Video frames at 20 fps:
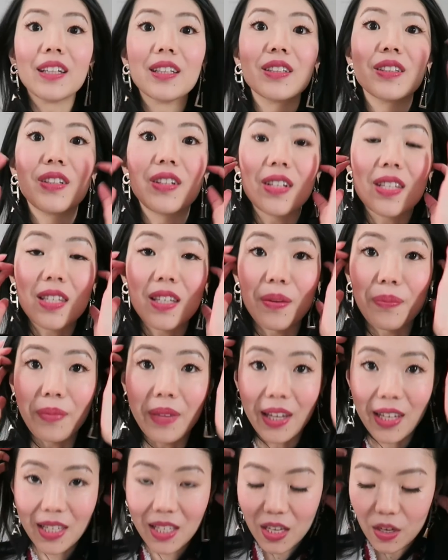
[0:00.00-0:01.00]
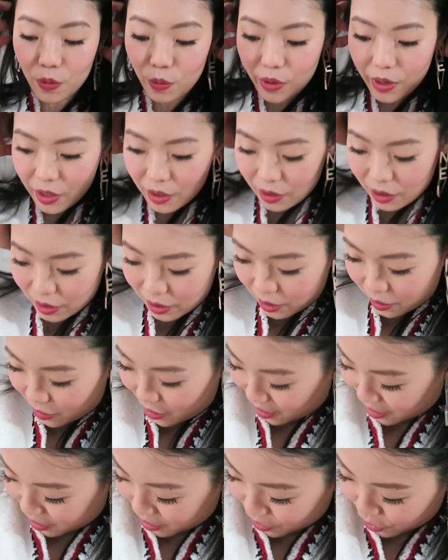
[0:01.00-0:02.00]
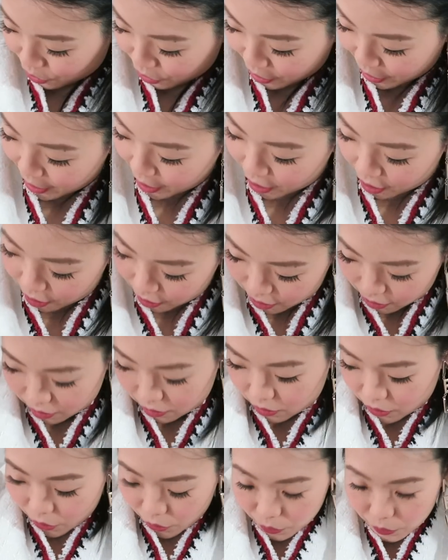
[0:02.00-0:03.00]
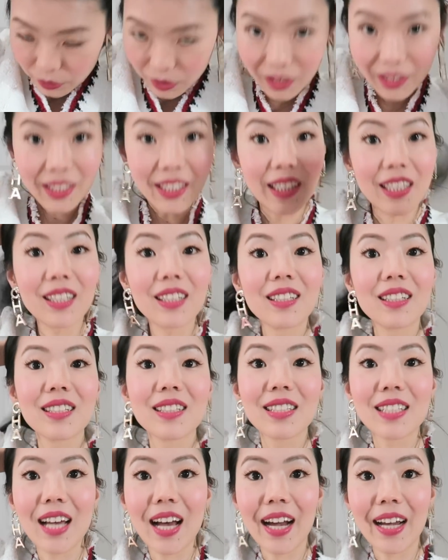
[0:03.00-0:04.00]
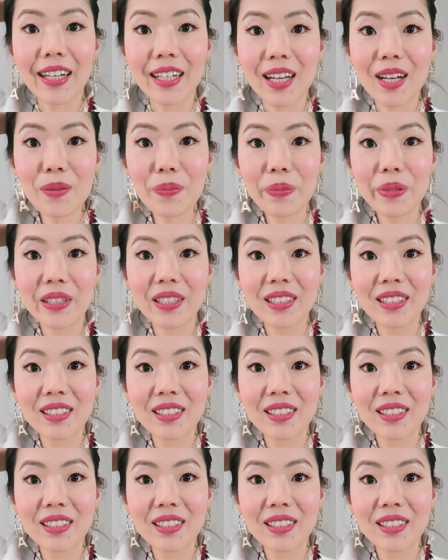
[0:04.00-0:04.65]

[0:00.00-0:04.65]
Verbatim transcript: It looks amazing with your hair totally tied up.